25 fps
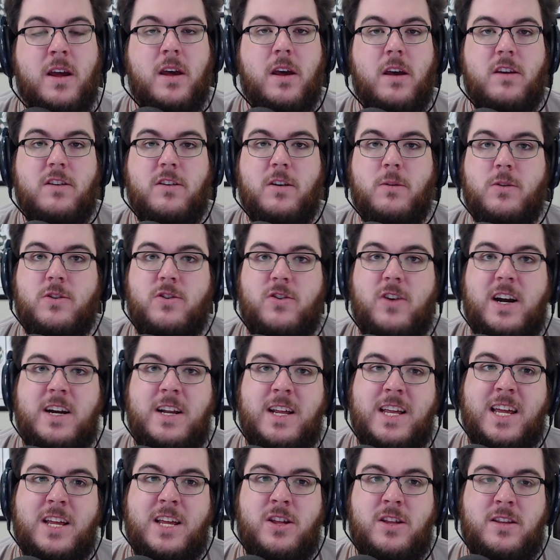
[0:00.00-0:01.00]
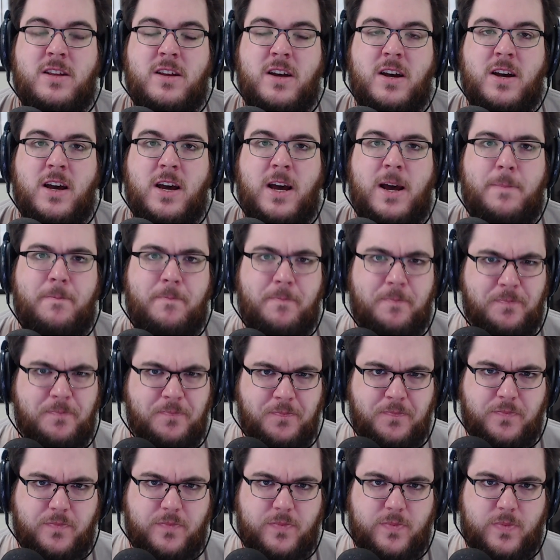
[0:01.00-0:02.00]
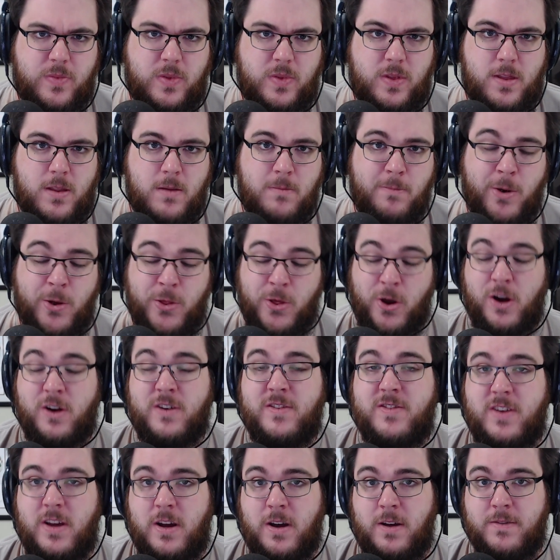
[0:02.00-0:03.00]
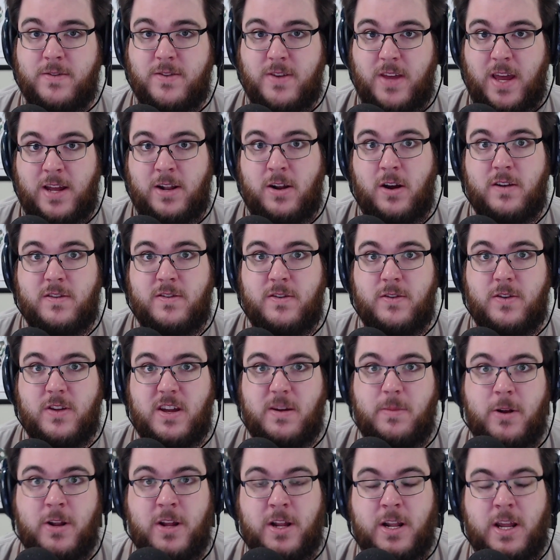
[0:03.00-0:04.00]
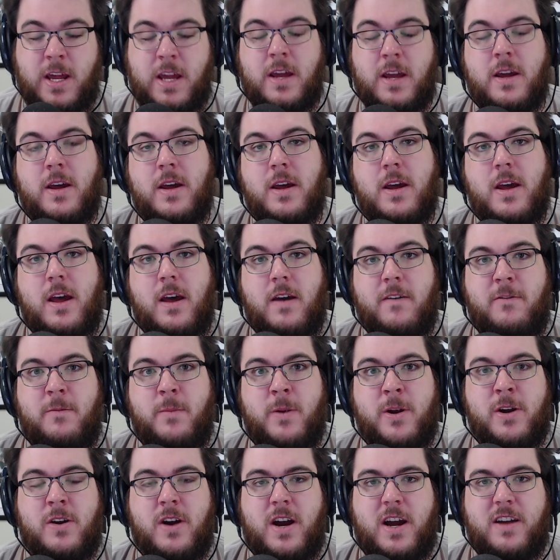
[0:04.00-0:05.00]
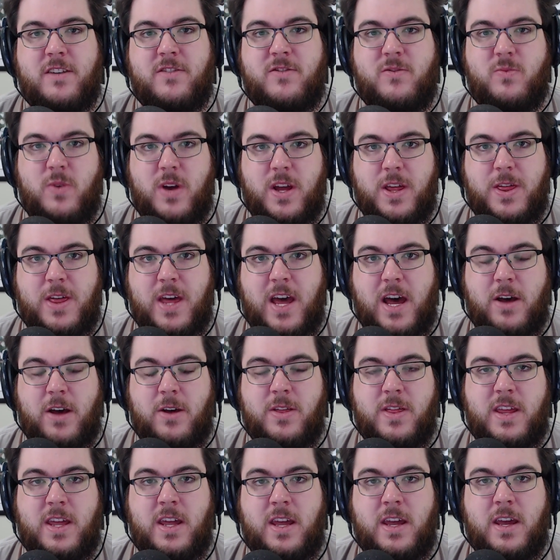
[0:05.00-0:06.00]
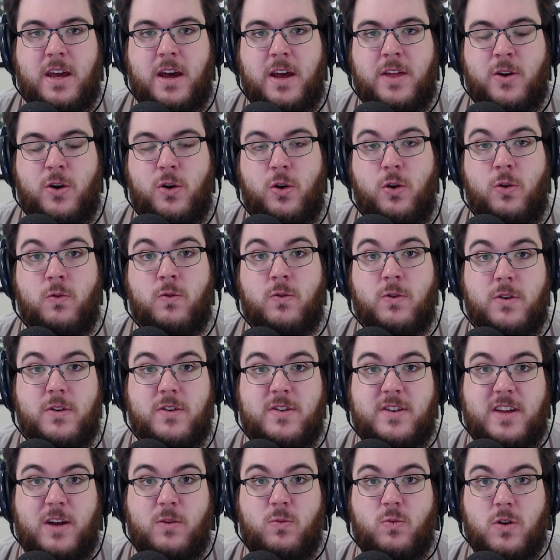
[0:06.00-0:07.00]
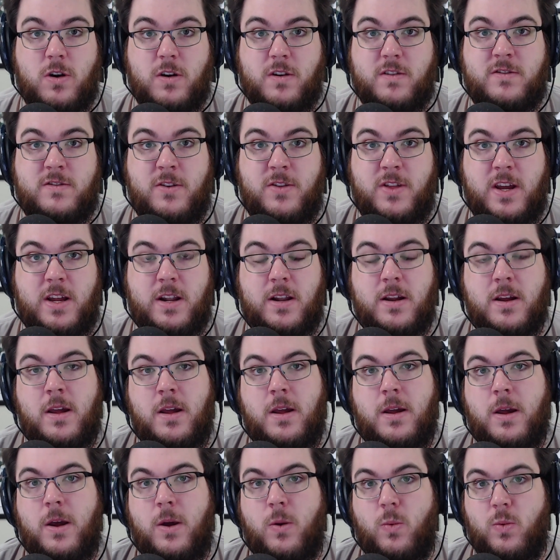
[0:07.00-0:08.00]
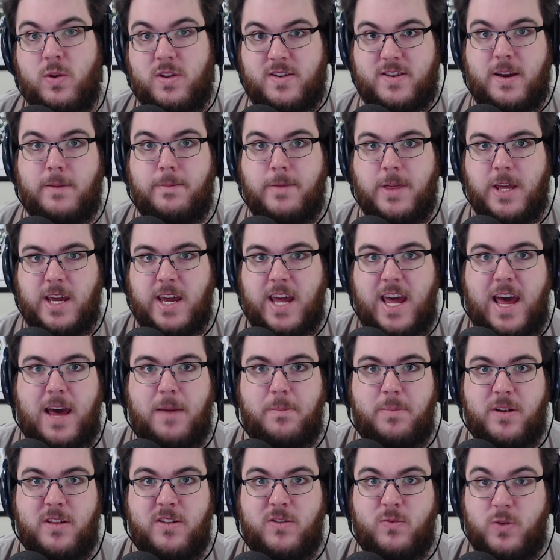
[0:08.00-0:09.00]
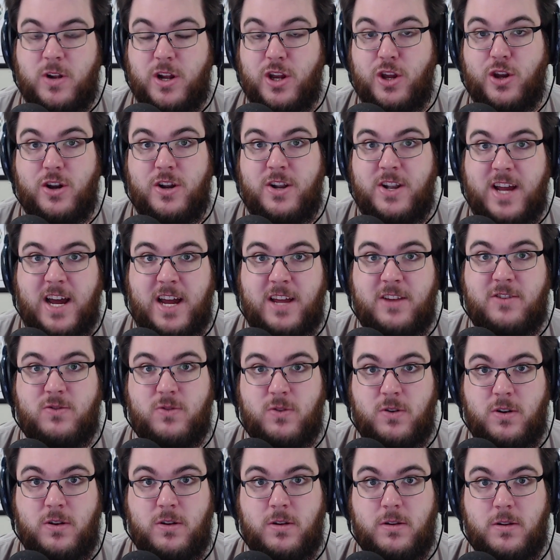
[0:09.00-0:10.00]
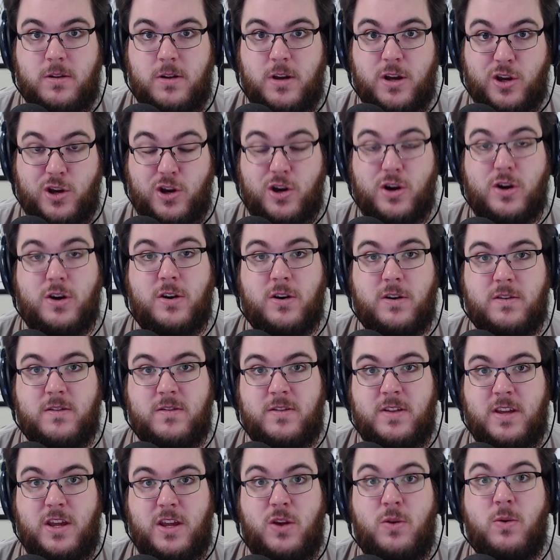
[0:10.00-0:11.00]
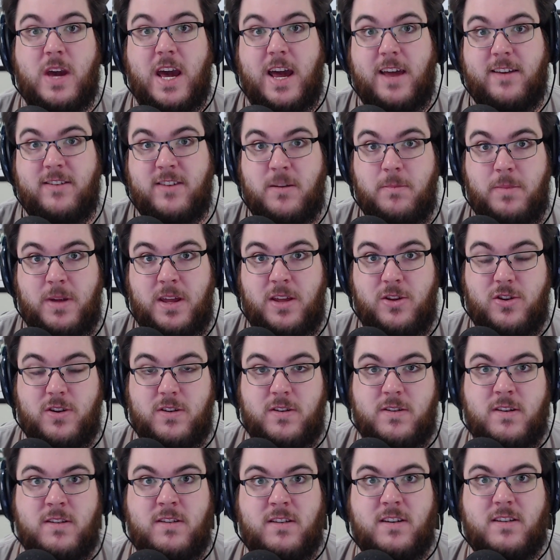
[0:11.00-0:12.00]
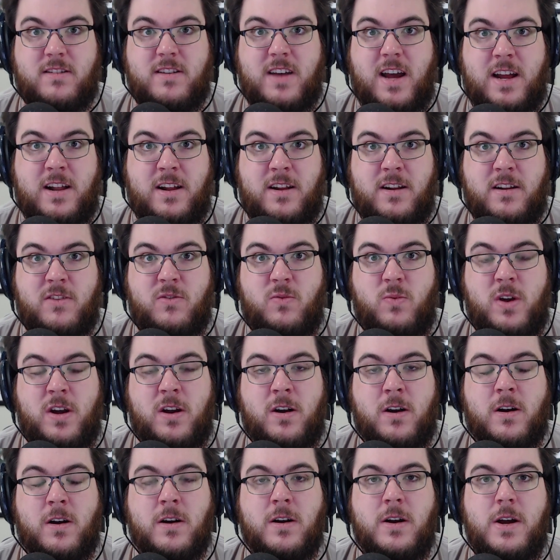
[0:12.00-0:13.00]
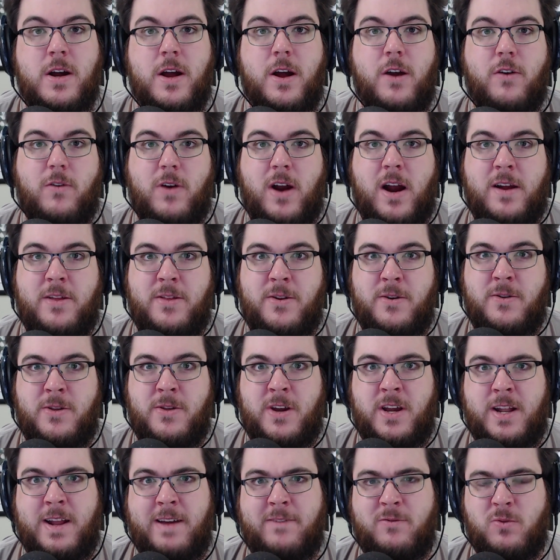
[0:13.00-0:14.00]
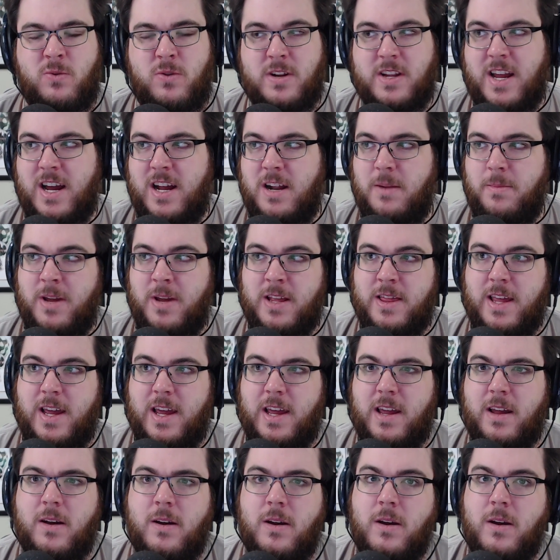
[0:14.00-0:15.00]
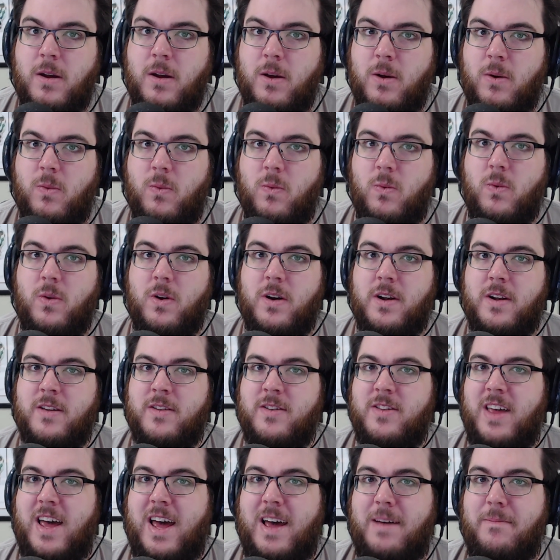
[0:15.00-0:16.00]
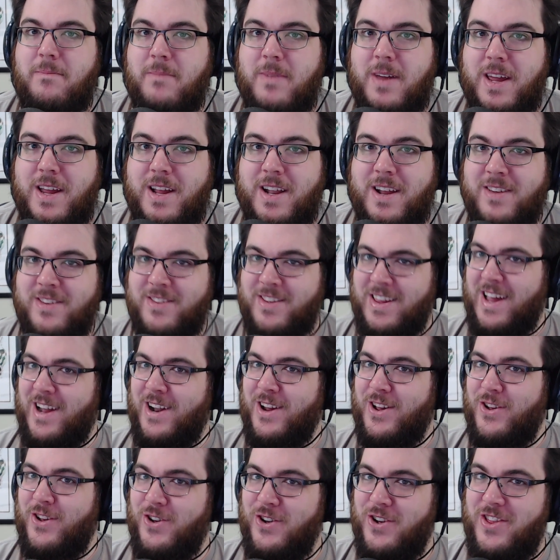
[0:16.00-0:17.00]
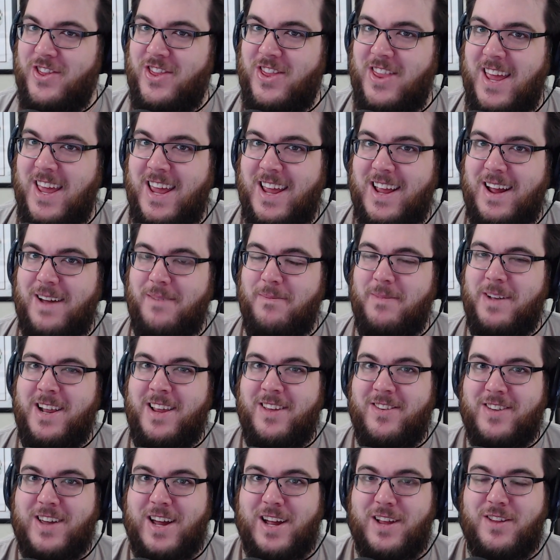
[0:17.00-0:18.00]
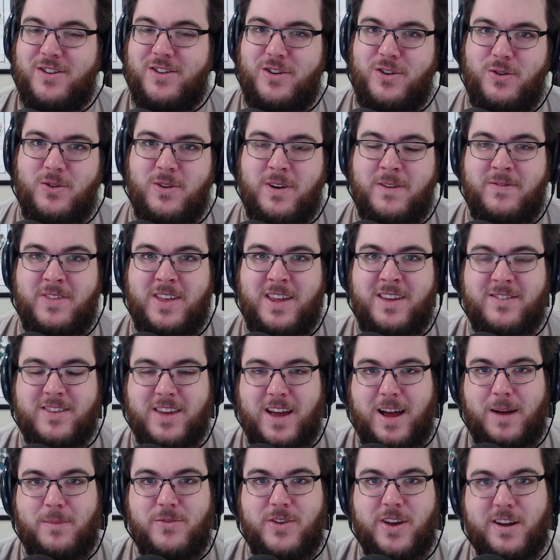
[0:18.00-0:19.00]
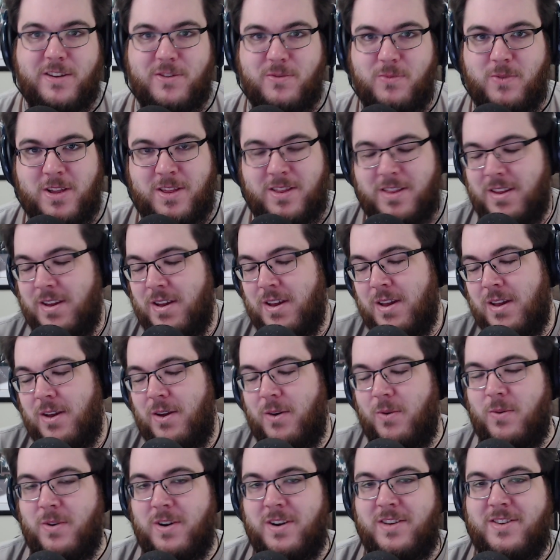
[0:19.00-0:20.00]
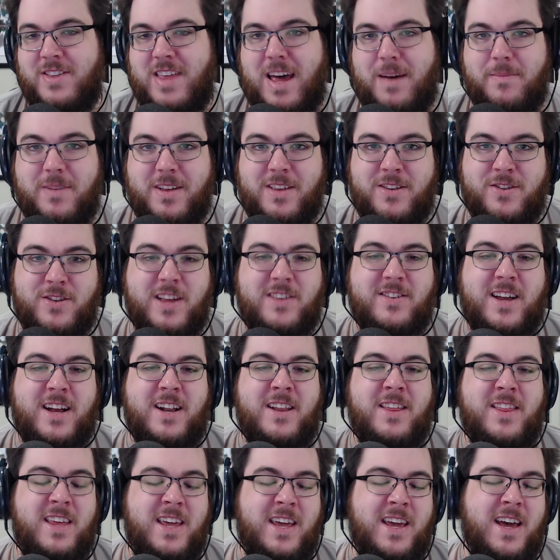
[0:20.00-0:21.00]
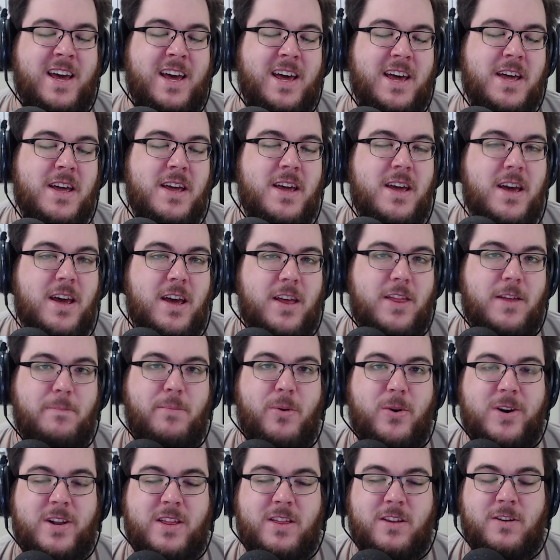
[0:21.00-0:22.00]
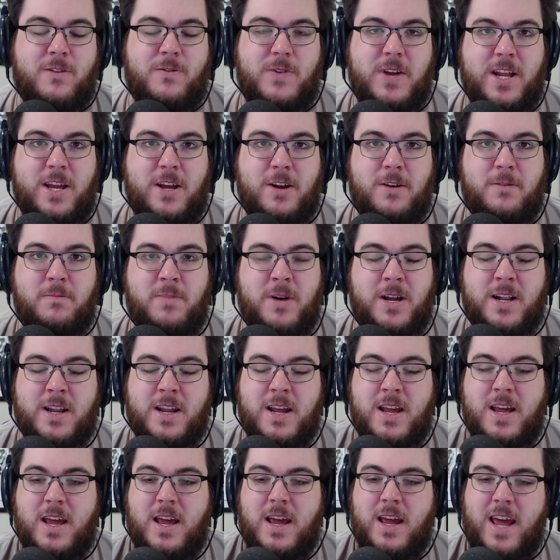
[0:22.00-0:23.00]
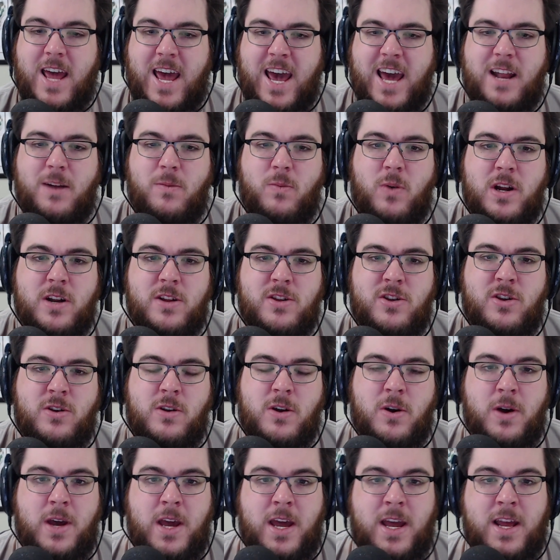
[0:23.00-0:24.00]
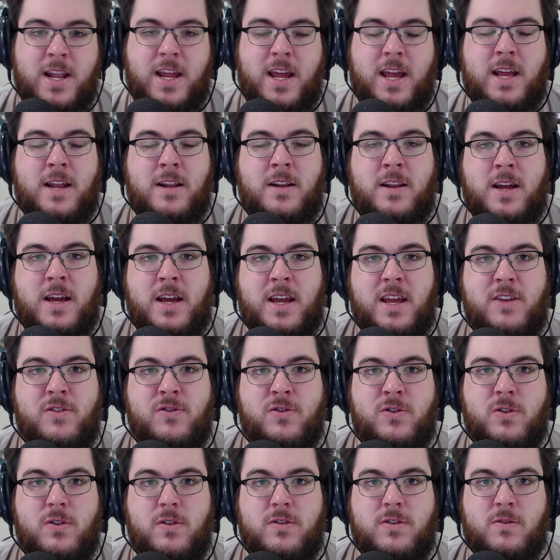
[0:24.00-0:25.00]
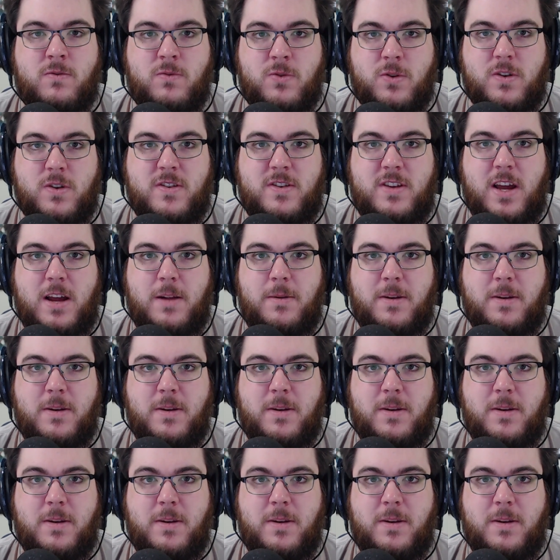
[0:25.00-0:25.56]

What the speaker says: So we're trying to get both ourselves and also the community familiarized with how the whole rule set works, so that when something happens, when a good dice roll occurs, that you guys can be just as excited as we are, rather than everyone kind of being like, what does that mean? Is that a good thing? I mean, he's got 2 of these objects. What does that mean? So that's kind of the point of this video. But Adam, why don't you go ahead and introduce the rule set?